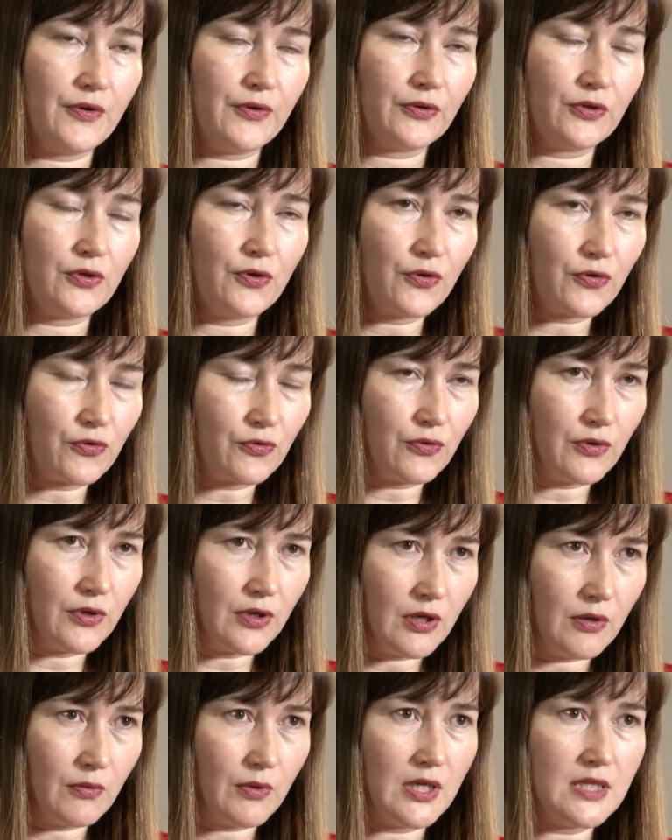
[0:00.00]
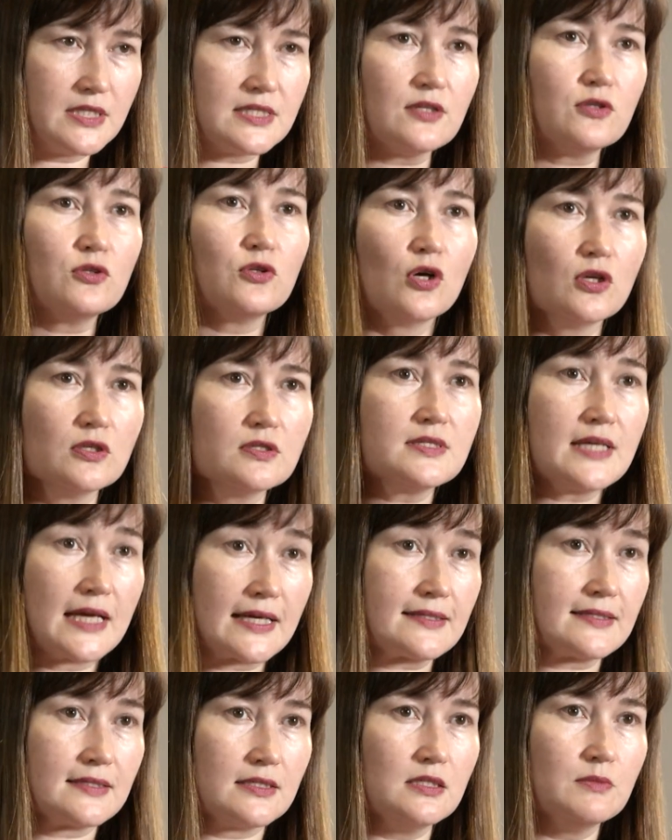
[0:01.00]
go through. It's a
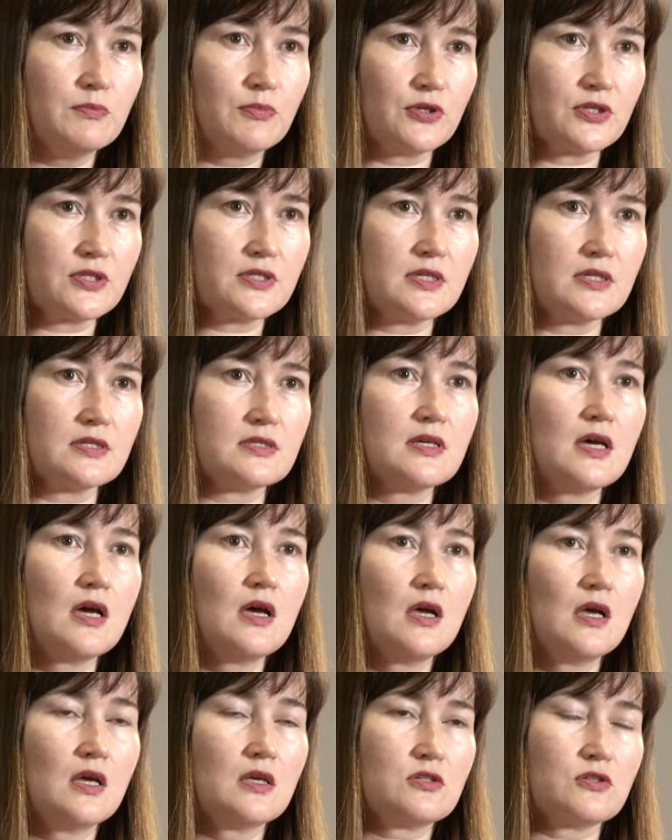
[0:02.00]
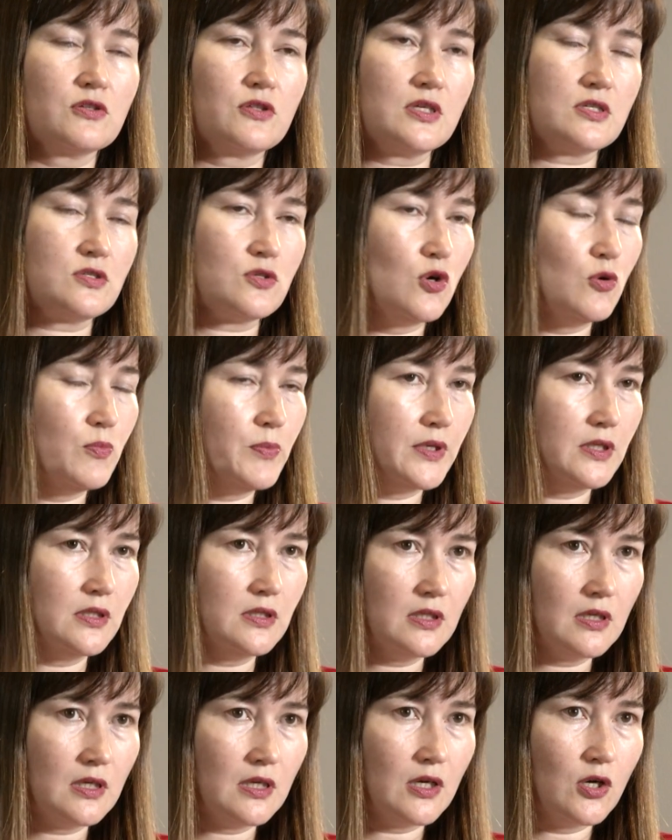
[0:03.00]
non-tactical process, so there's
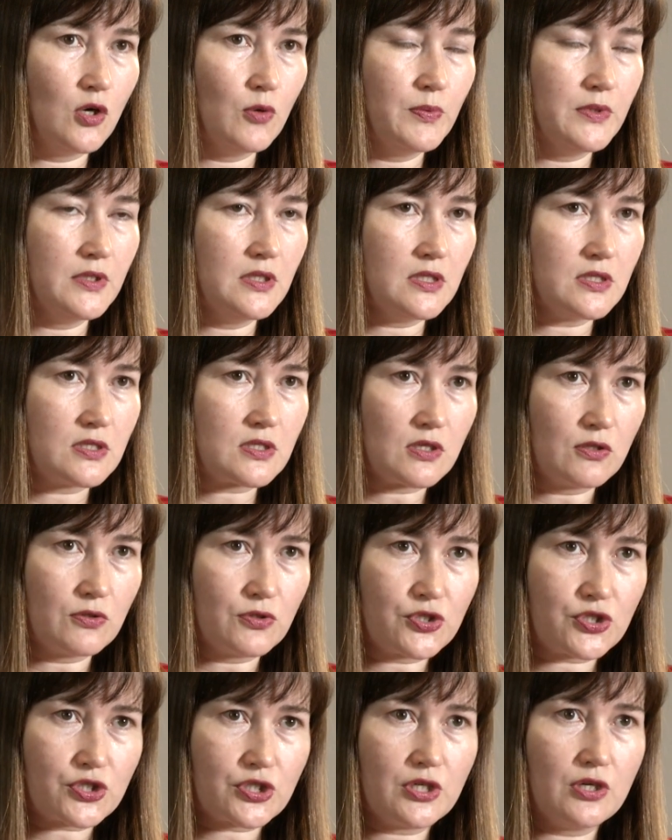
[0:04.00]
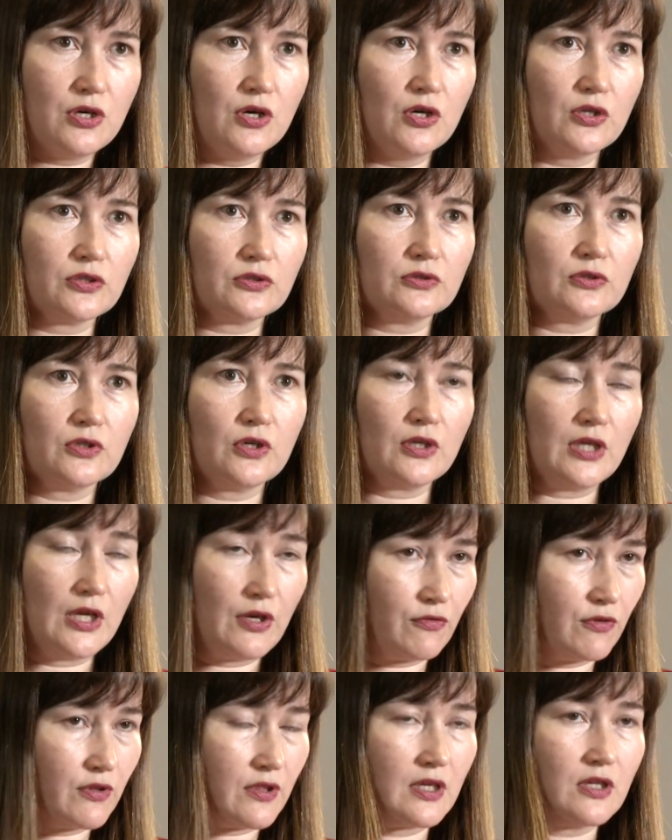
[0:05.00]
open disclosure on
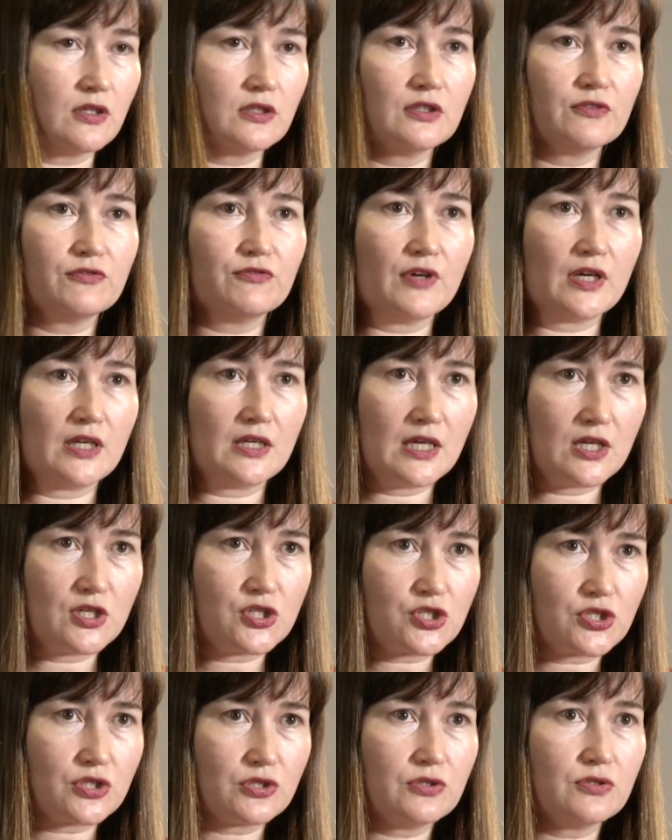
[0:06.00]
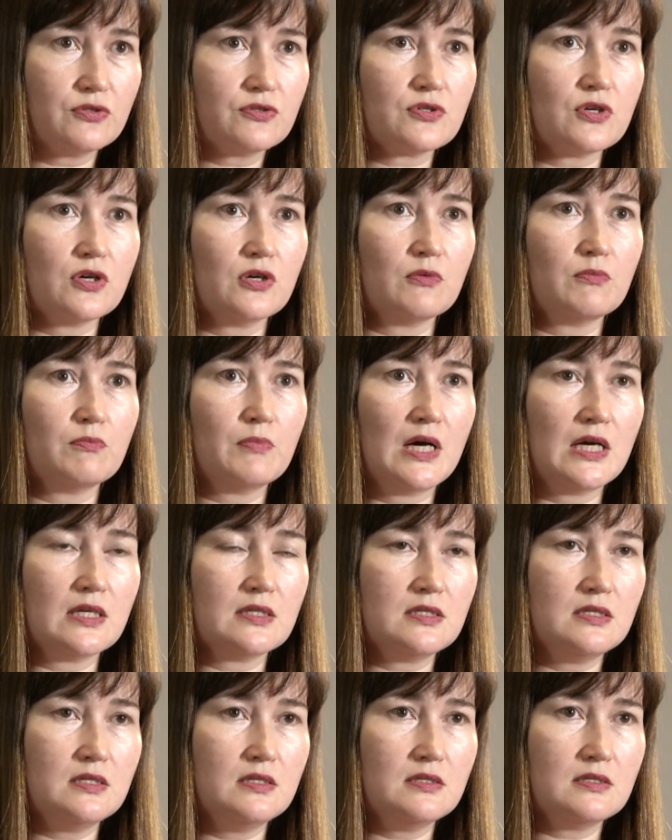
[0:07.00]
everything, on the financials, on
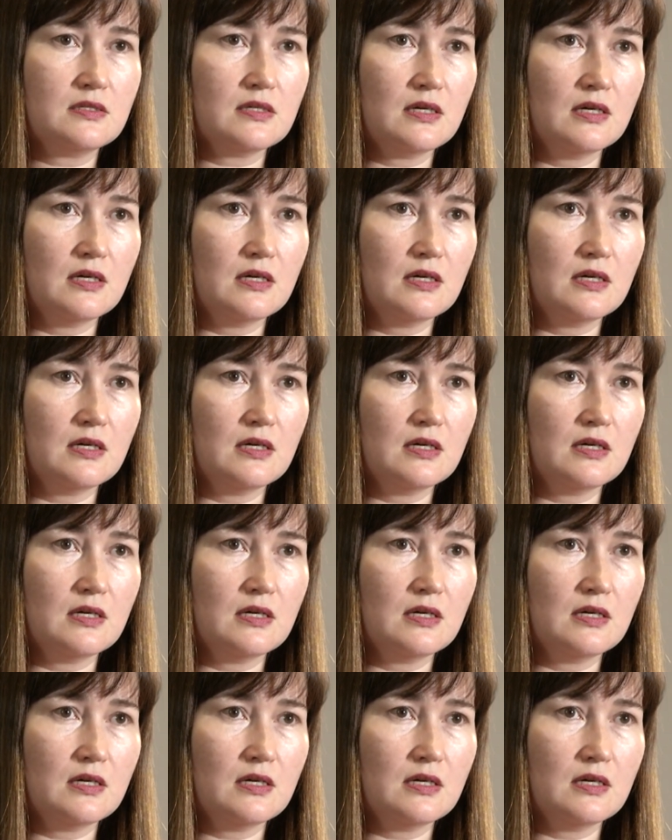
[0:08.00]
parties'